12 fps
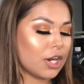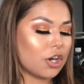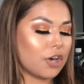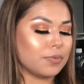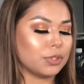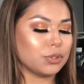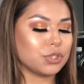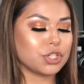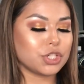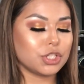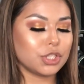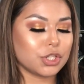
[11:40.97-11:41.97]

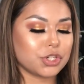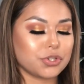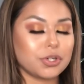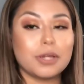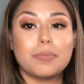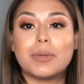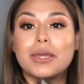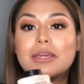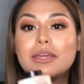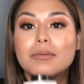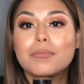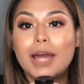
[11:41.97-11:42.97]
Herbolution Luxury
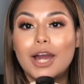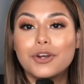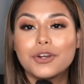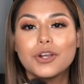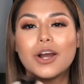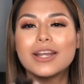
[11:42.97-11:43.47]
Baking Powder.